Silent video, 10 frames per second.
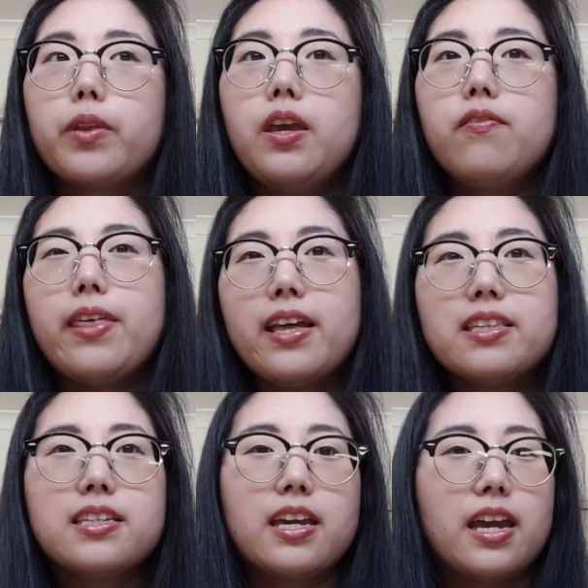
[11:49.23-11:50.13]
if
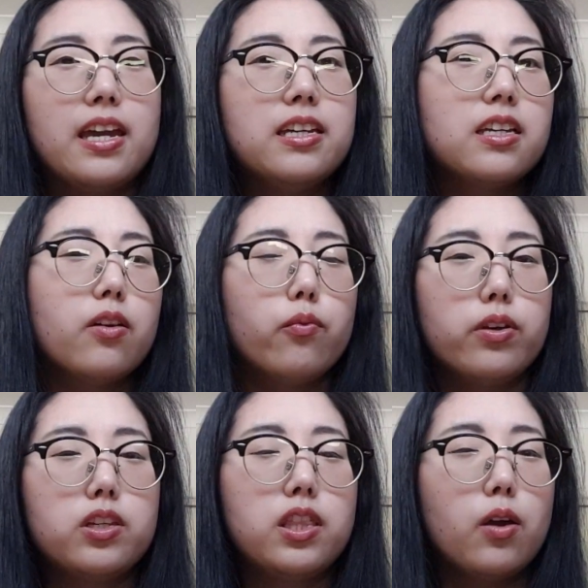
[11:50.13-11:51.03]
that's the case, I
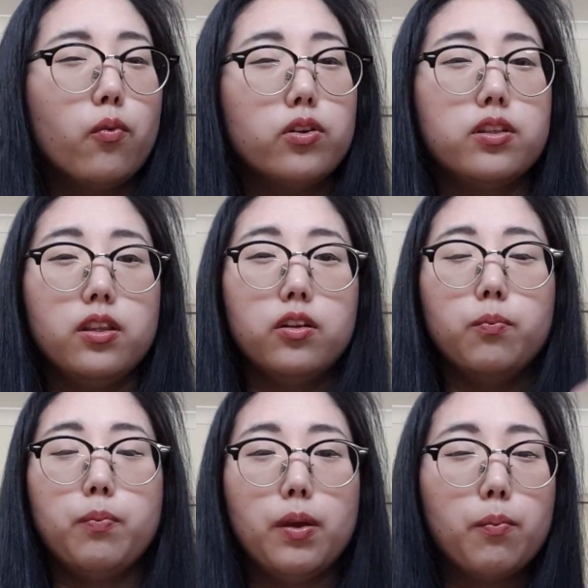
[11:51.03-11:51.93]
wish there was a little
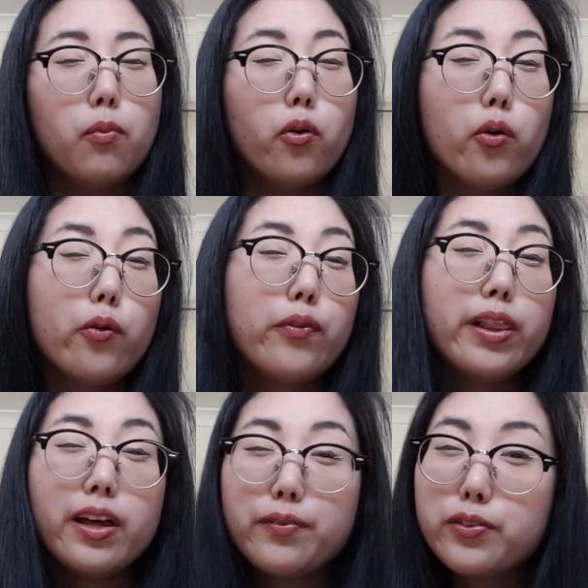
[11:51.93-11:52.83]
bit more of a
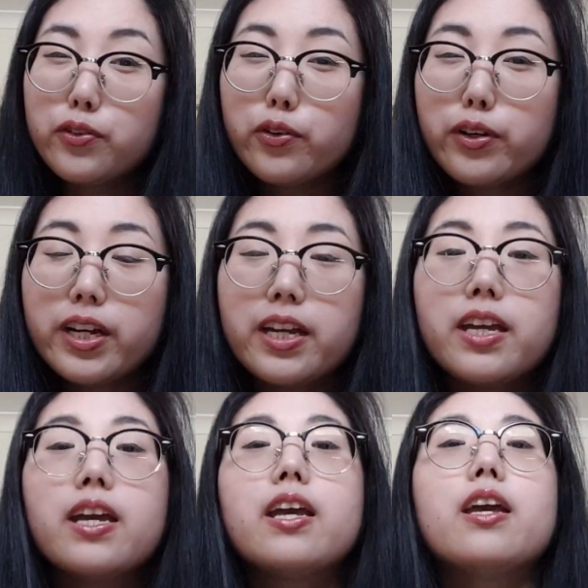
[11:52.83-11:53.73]
love story.
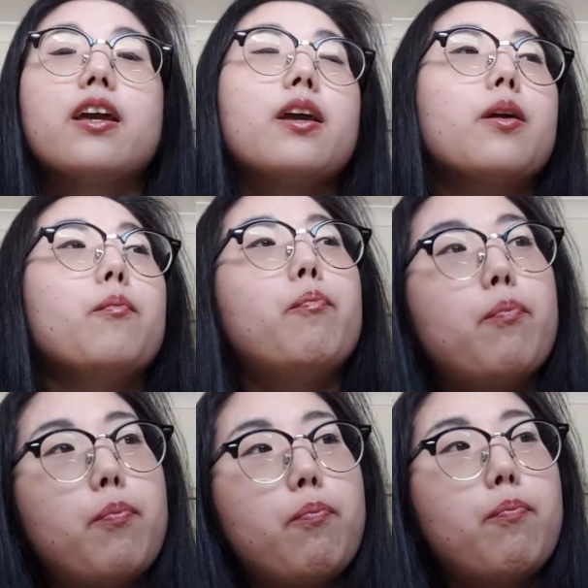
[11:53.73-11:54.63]

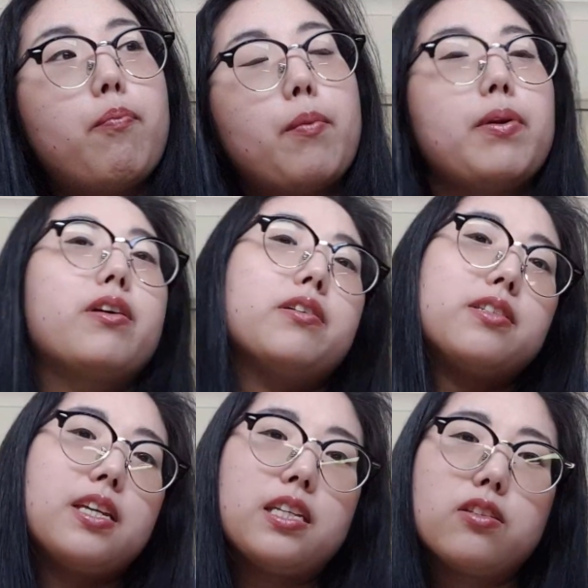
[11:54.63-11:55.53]
But because
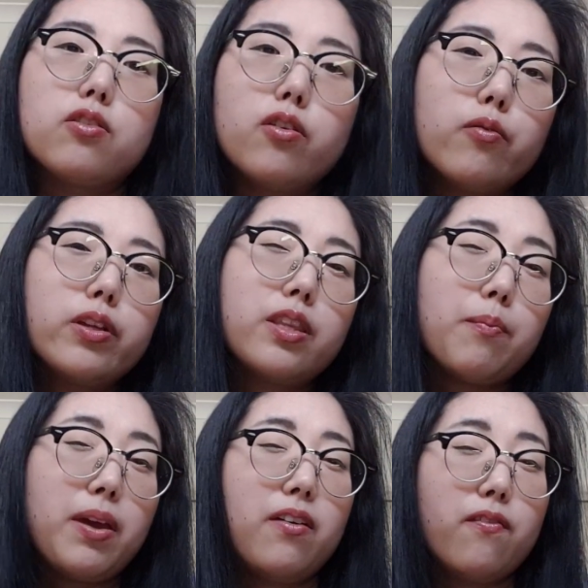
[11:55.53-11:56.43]
that's not what the
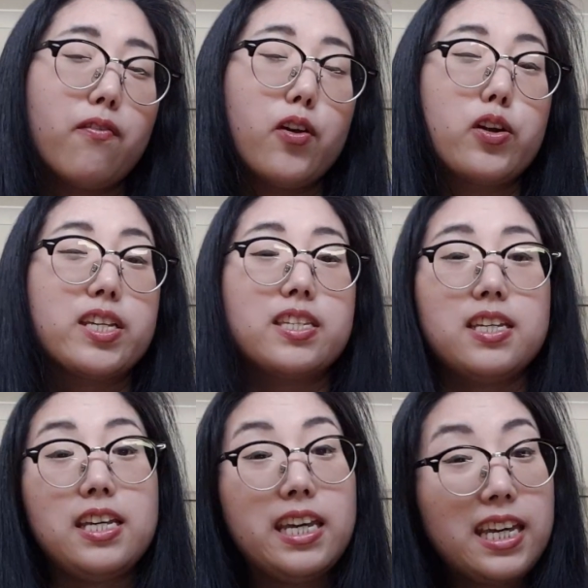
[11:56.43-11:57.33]
main focus
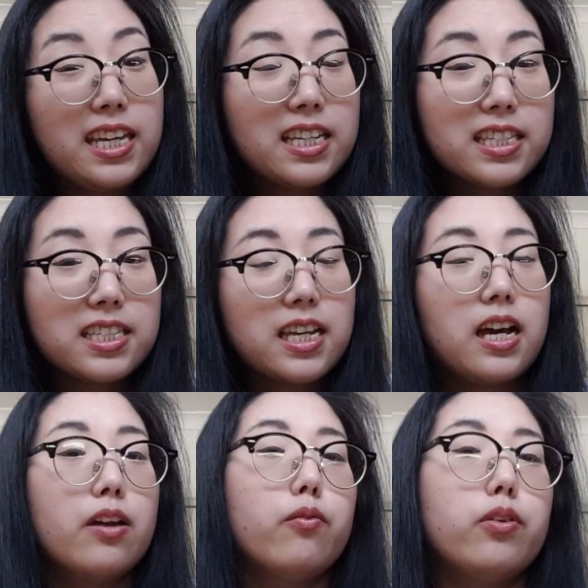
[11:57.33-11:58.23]
is,
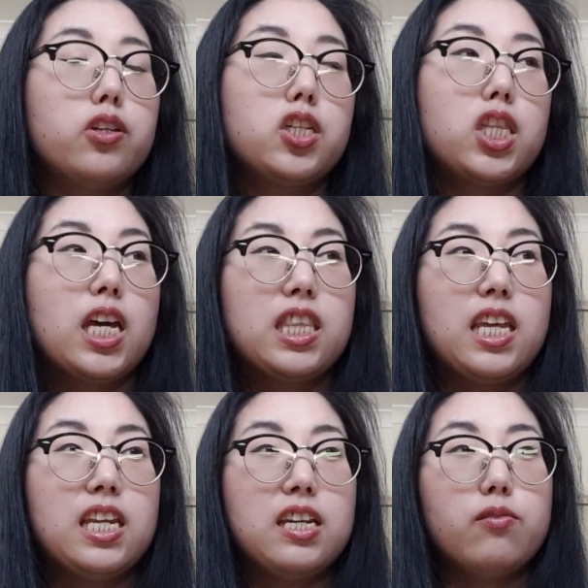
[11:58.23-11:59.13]
I wish that
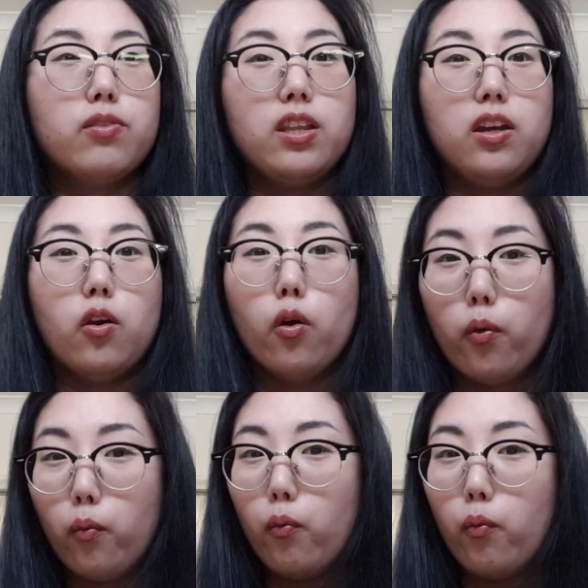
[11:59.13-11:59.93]
they didn't really go